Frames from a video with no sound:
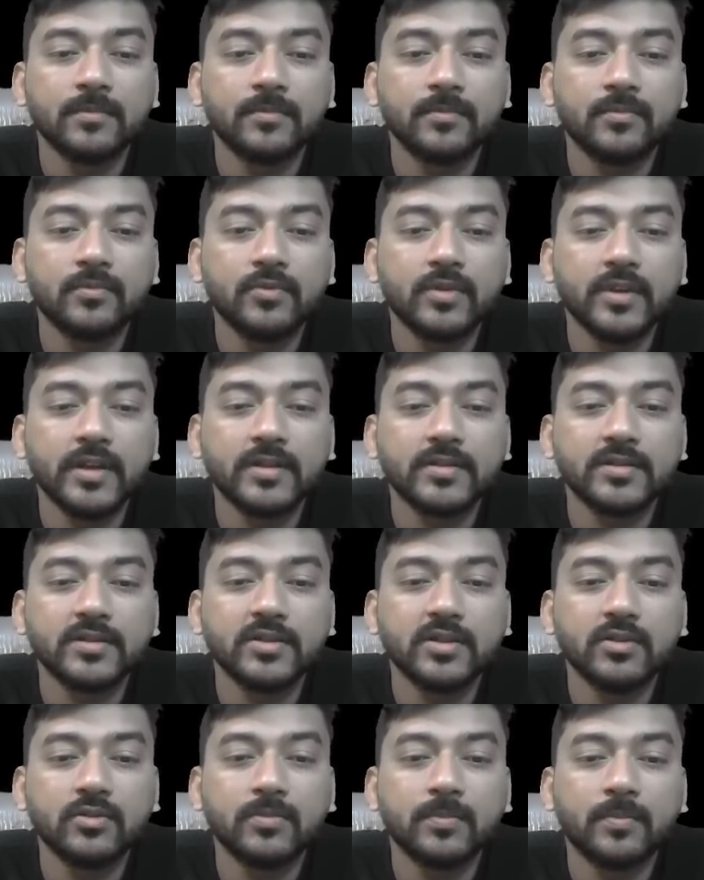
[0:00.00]
put x is
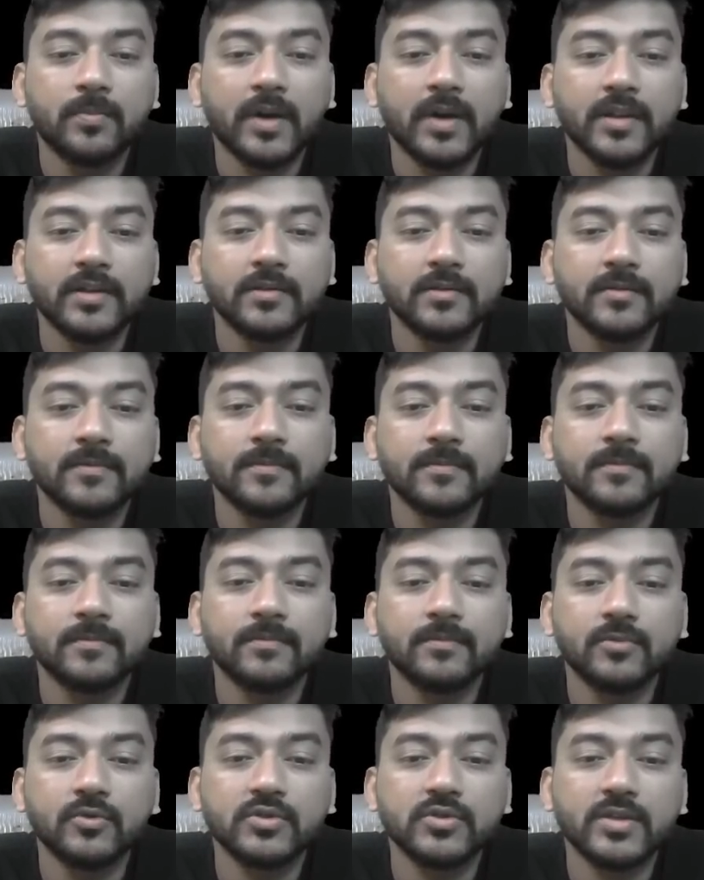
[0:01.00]
equal to pi
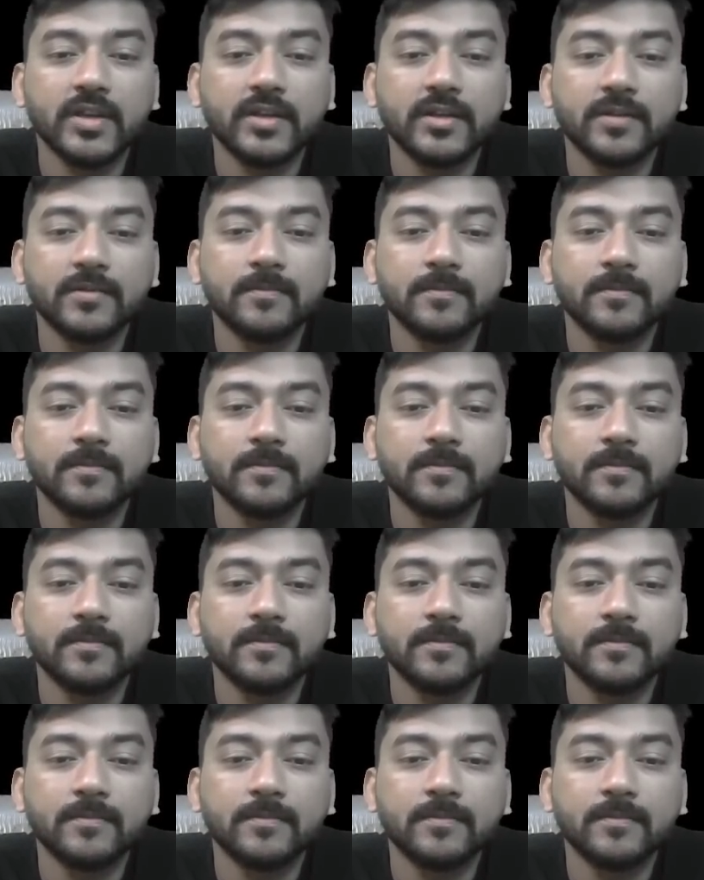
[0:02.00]
both side,